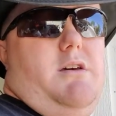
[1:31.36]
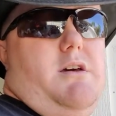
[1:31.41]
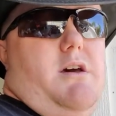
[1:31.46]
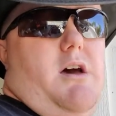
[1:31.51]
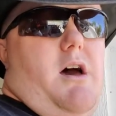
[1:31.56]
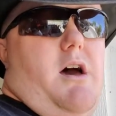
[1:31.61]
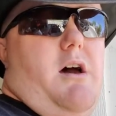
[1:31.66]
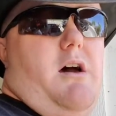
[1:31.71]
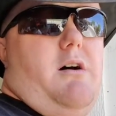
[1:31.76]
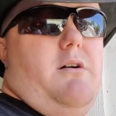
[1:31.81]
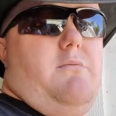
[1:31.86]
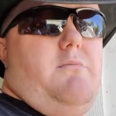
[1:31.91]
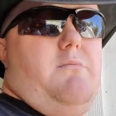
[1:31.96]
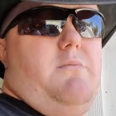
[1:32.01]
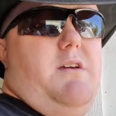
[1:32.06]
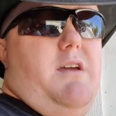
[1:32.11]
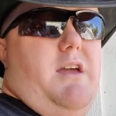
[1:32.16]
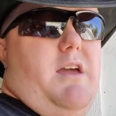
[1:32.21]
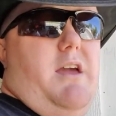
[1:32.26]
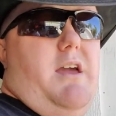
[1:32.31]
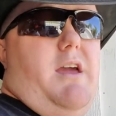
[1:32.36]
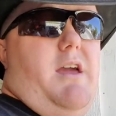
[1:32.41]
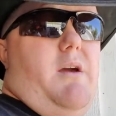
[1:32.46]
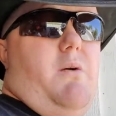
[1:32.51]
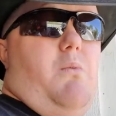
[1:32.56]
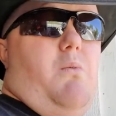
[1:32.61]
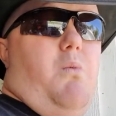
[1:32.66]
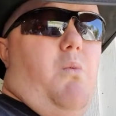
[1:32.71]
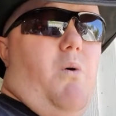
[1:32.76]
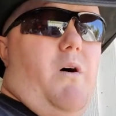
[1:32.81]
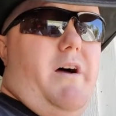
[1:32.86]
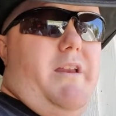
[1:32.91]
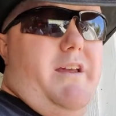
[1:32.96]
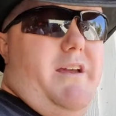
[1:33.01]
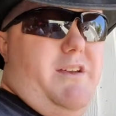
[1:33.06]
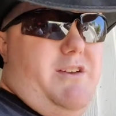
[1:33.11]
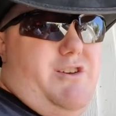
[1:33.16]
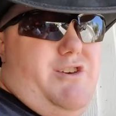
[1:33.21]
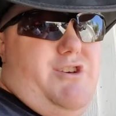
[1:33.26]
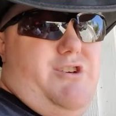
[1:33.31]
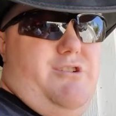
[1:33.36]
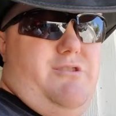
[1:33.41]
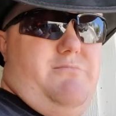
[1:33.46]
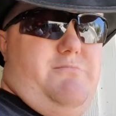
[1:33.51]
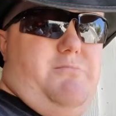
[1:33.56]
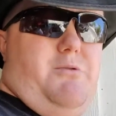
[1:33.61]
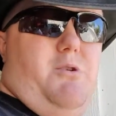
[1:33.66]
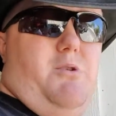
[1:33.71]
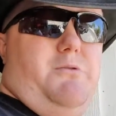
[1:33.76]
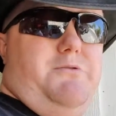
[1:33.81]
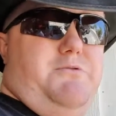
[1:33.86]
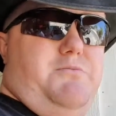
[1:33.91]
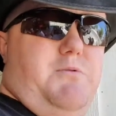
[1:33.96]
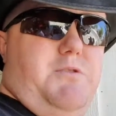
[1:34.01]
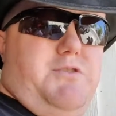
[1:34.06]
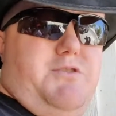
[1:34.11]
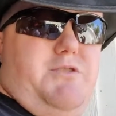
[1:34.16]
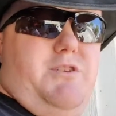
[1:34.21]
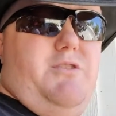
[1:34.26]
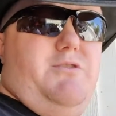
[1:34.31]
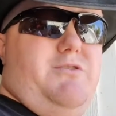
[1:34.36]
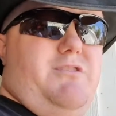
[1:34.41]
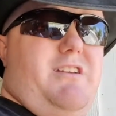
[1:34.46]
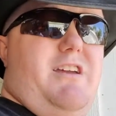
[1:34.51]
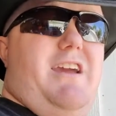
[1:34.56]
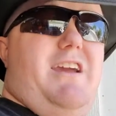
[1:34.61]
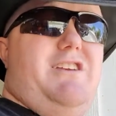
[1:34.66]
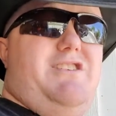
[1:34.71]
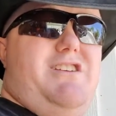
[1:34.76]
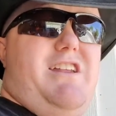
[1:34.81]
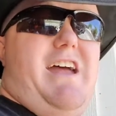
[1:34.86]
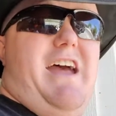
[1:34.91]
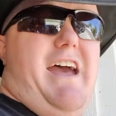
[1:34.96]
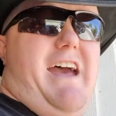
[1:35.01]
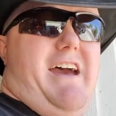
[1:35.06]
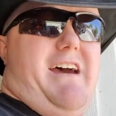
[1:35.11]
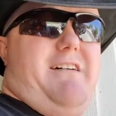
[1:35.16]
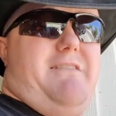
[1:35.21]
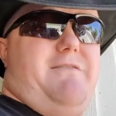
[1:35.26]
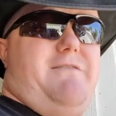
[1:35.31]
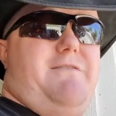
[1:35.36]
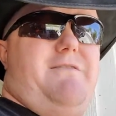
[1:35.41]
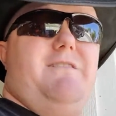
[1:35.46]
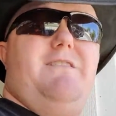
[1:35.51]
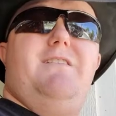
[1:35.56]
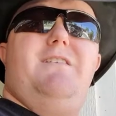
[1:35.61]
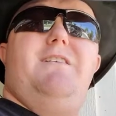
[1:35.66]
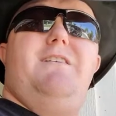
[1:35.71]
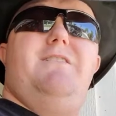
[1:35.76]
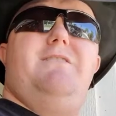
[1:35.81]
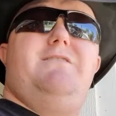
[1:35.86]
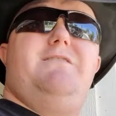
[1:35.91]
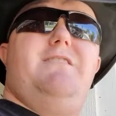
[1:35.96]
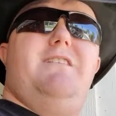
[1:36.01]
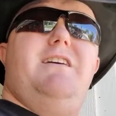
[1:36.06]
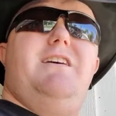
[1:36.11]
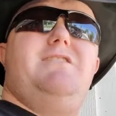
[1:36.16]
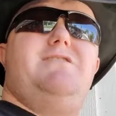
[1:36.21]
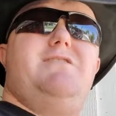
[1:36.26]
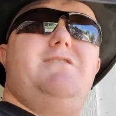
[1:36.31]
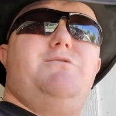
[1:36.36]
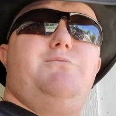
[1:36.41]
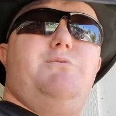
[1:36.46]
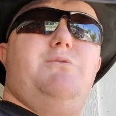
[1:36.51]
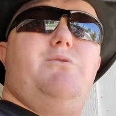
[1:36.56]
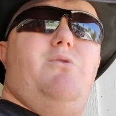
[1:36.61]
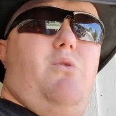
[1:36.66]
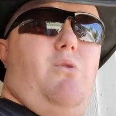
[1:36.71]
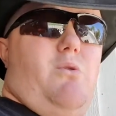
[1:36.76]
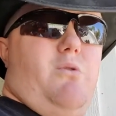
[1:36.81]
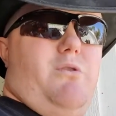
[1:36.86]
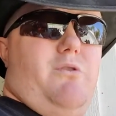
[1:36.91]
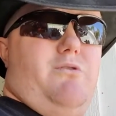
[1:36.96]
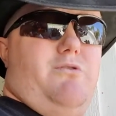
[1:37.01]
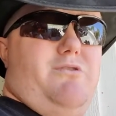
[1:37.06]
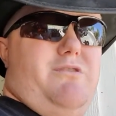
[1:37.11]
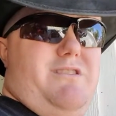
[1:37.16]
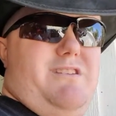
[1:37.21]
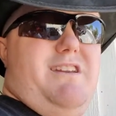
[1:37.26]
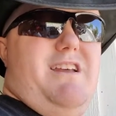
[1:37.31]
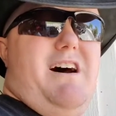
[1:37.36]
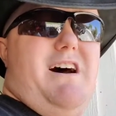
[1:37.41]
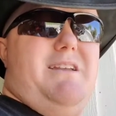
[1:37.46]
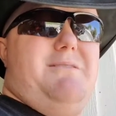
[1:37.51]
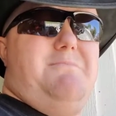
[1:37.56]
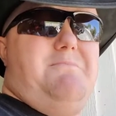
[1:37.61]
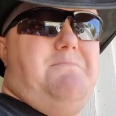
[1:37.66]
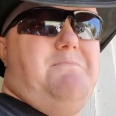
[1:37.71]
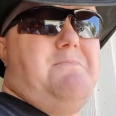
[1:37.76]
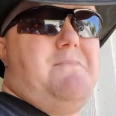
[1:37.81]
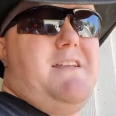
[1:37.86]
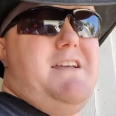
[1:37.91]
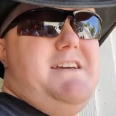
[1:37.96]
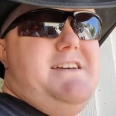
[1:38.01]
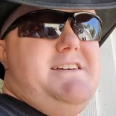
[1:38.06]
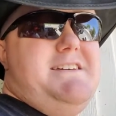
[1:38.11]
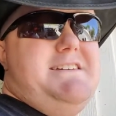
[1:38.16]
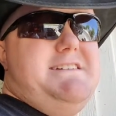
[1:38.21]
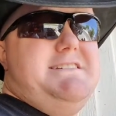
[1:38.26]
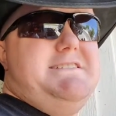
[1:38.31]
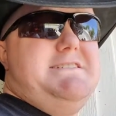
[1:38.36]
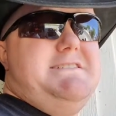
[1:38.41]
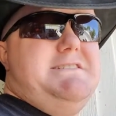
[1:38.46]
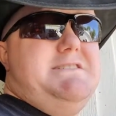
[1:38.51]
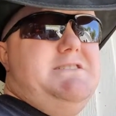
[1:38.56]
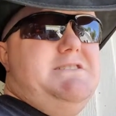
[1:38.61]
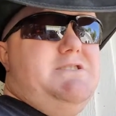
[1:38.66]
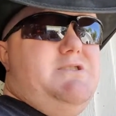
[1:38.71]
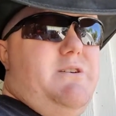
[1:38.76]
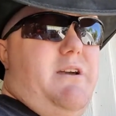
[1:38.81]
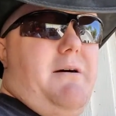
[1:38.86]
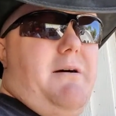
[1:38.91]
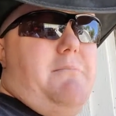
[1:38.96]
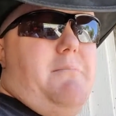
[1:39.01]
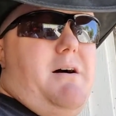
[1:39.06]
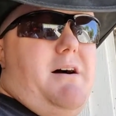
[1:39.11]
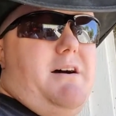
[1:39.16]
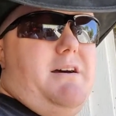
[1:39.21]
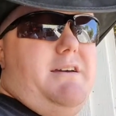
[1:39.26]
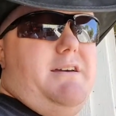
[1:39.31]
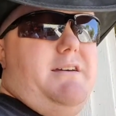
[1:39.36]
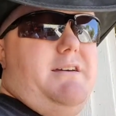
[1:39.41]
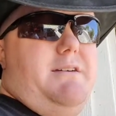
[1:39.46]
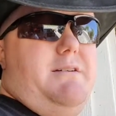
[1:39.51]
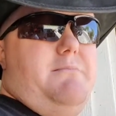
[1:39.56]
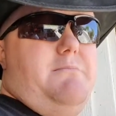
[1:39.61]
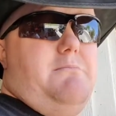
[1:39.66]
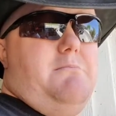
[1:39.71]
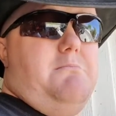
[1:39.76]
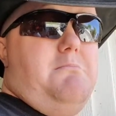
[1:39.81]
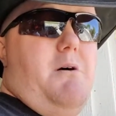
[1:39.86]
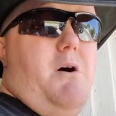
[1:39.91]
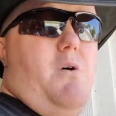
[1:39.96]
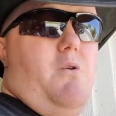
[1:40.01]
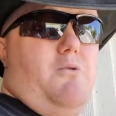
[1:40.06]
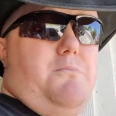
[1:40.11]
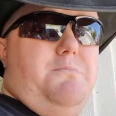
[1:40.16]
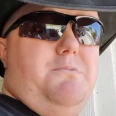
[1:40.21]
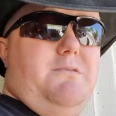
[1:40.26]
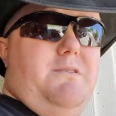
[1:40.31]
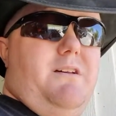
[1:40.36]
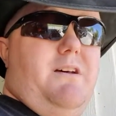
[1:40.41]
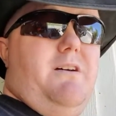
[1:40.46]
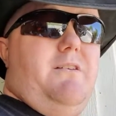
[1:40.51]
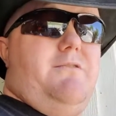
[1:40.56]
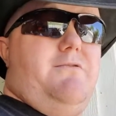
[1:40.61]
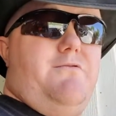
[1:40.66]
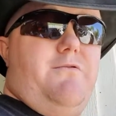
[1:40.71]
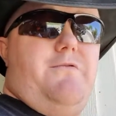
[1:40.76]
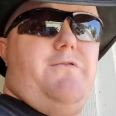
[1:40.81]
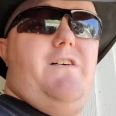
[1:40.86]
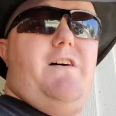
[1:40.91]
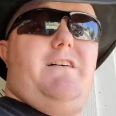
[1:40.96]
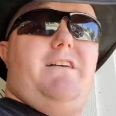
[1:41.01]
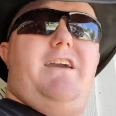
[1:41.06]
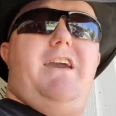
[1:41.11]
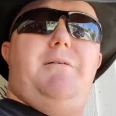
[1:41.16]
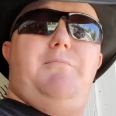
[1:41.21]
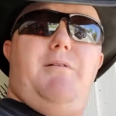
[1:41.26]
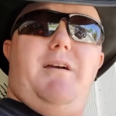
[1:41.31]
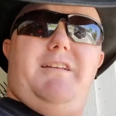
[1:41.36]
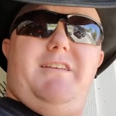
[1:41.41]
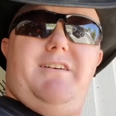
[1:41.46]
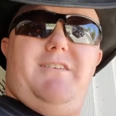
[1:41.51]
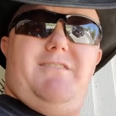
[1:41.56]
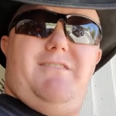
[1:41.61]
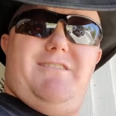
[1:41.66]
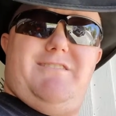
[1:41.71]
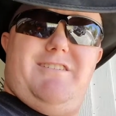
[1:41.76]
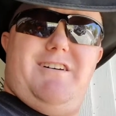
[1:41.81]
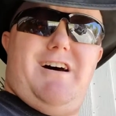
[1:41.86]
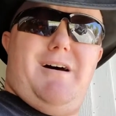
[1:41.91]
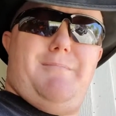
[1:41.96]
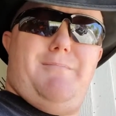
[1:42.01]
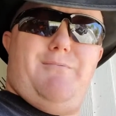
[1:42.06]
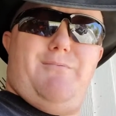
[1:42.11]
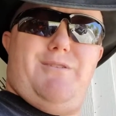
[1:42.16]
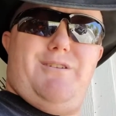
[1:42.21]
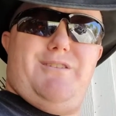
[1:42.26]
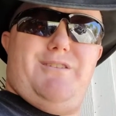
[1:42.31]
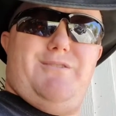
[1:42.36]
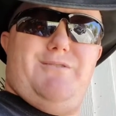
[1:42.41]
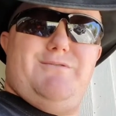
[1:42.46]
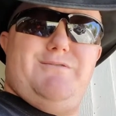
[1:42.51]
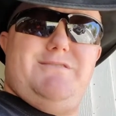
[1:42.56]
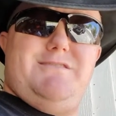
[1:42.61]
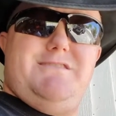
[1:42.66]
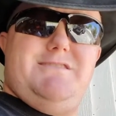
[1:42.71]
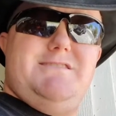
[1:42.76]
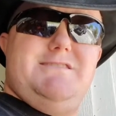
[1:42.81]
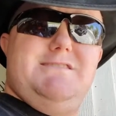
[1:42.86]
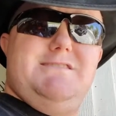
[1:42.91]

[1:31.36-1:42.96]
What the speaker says: 1-inch bolts, which use 1.5 to 1.75 nut. So yeah, my mower came right down on top of one of those.